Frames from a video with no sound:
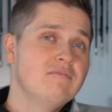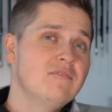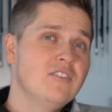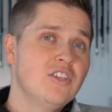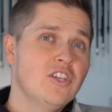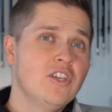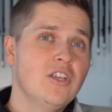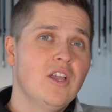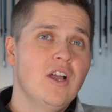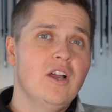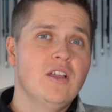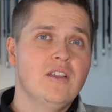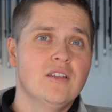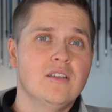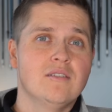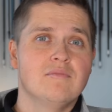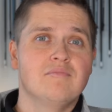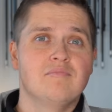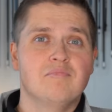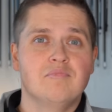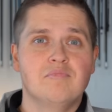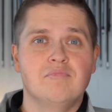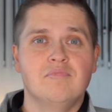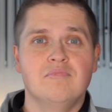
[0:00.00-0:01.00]
You
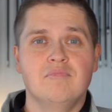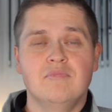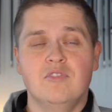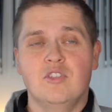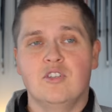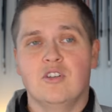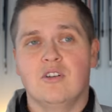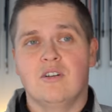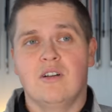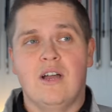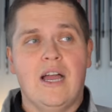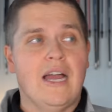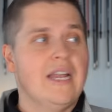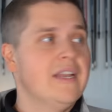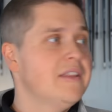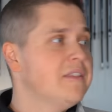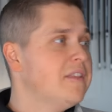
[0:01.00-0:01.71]
gotta, you know, I